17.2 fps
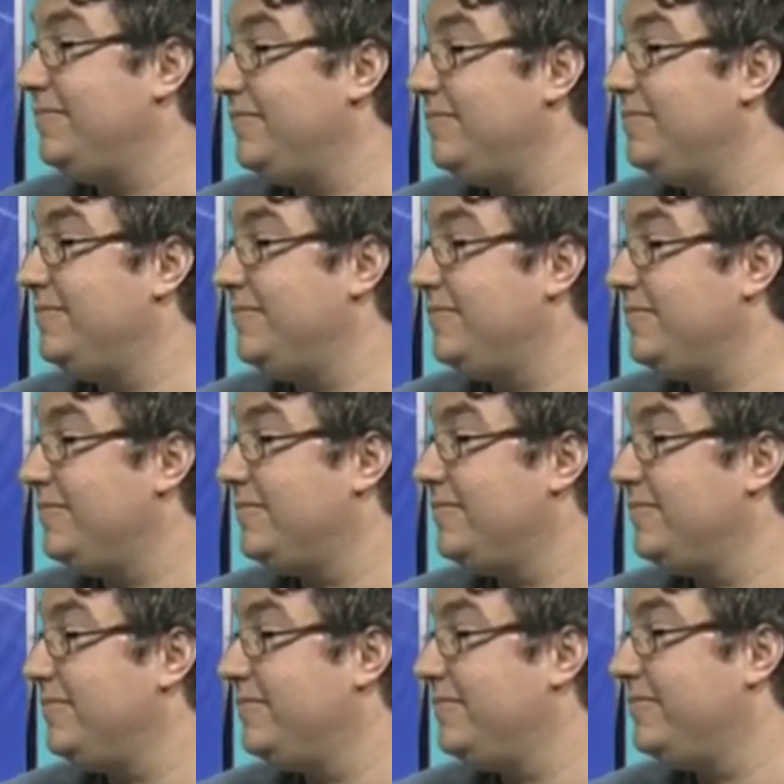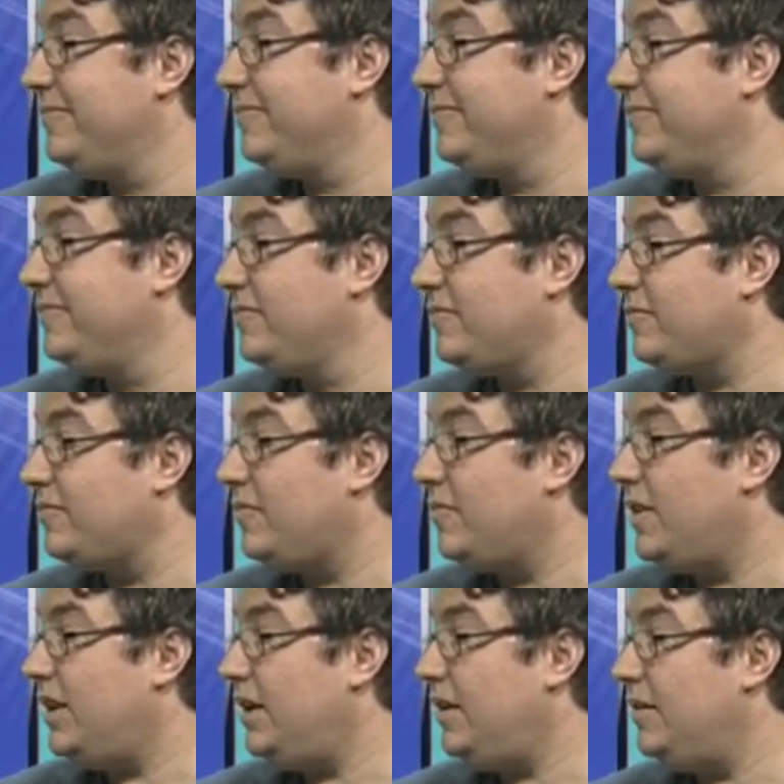
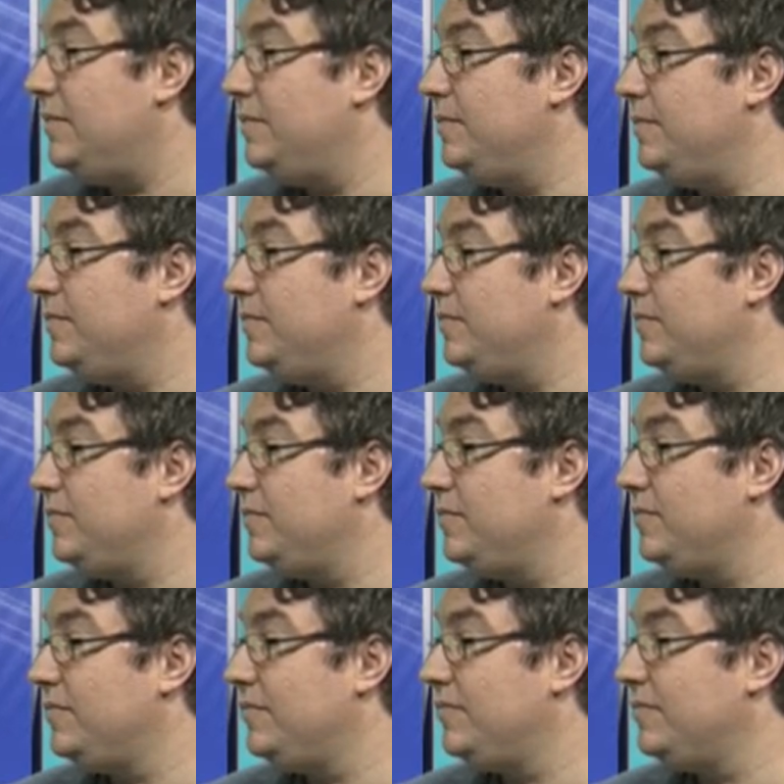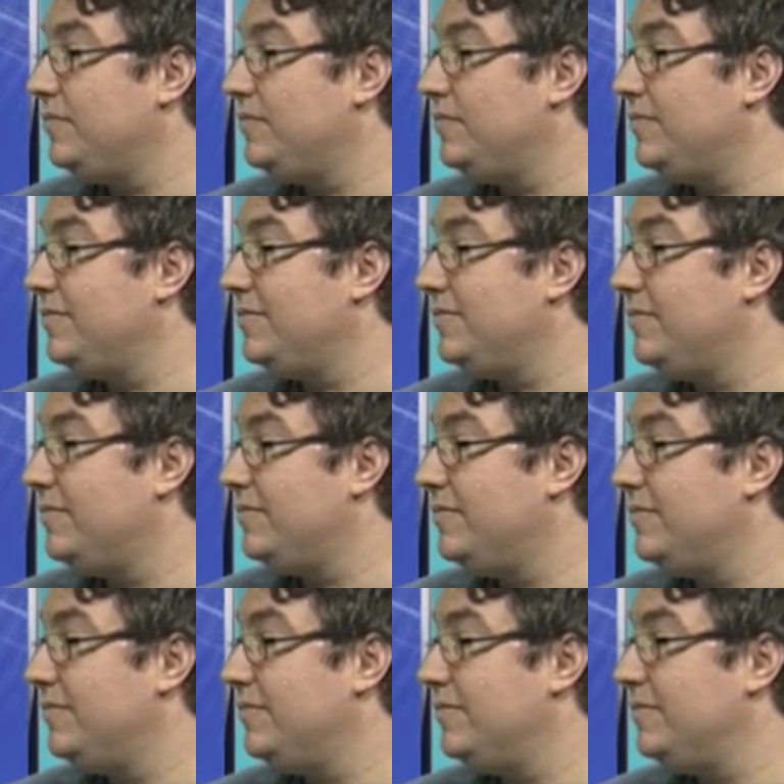
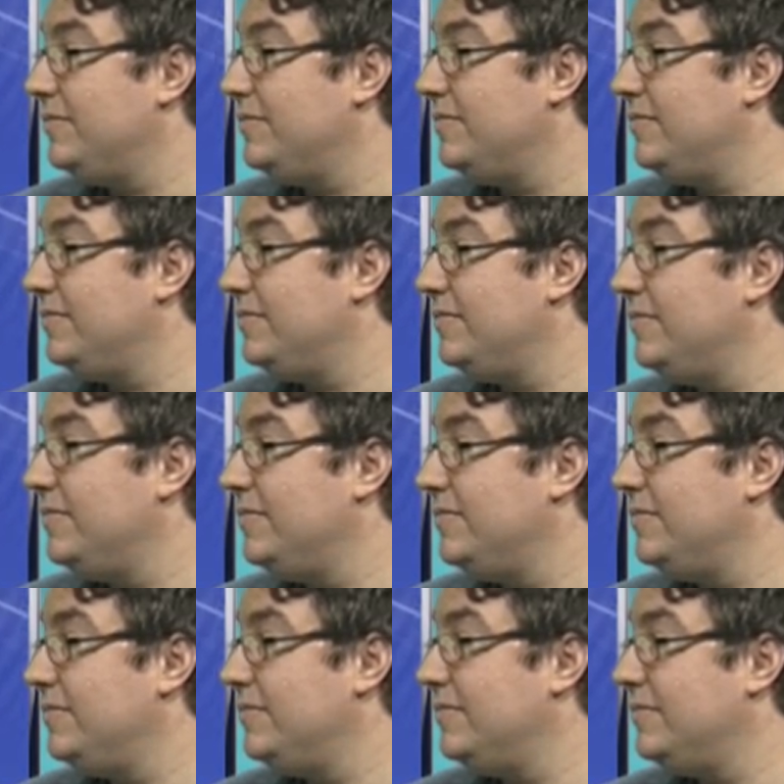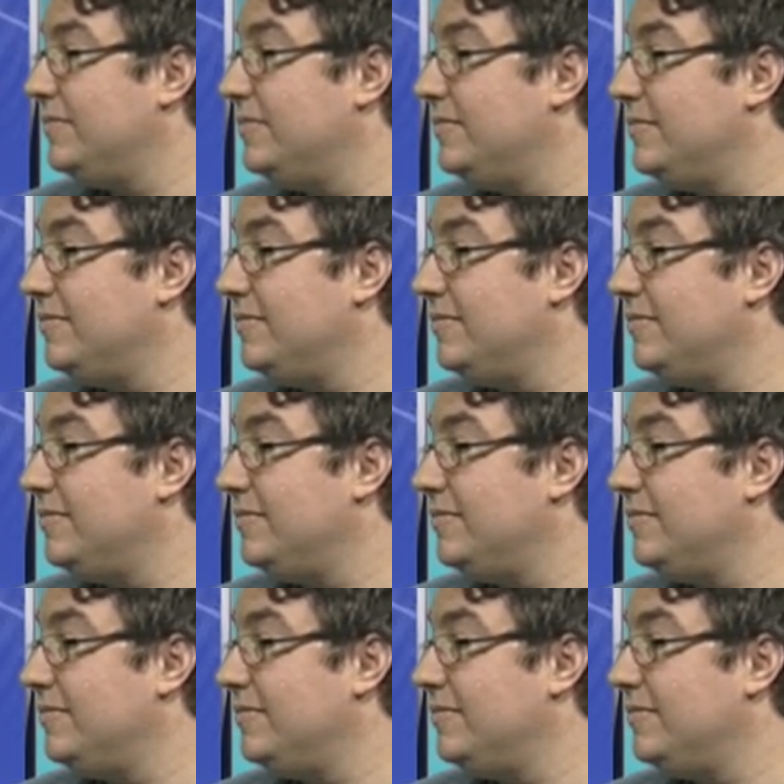No words are spoken by the person on screen.